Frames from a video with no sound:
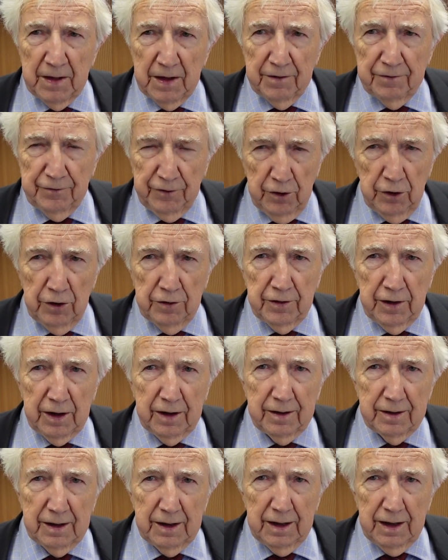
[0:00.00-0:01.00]

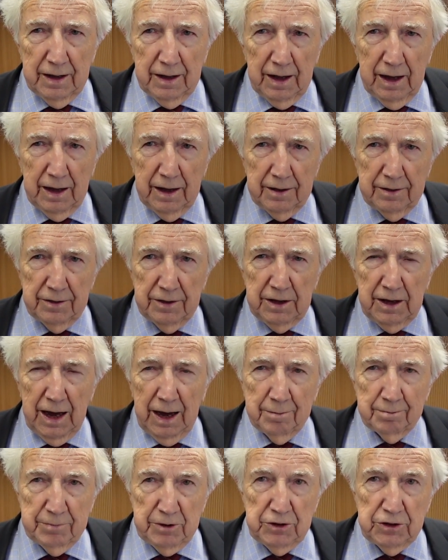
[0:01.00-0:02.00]
further the
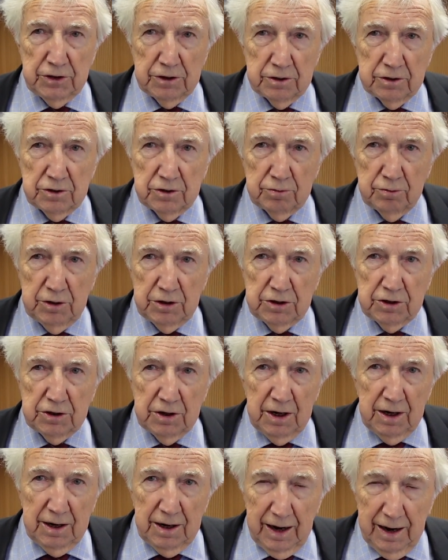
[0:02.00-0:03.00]
ambitions which
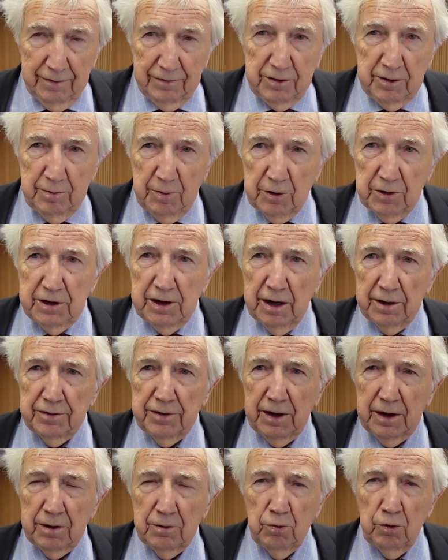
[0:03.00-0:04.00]
everybody, I
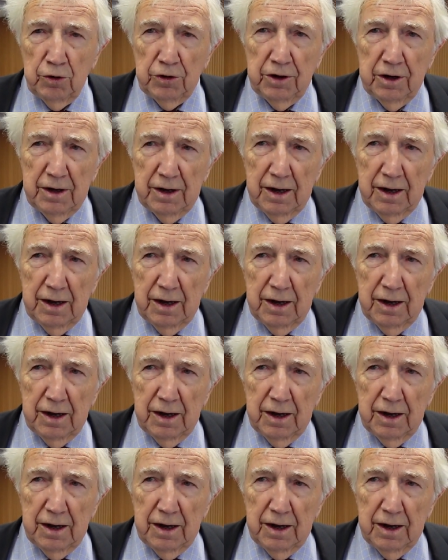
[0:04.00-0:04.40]
think, would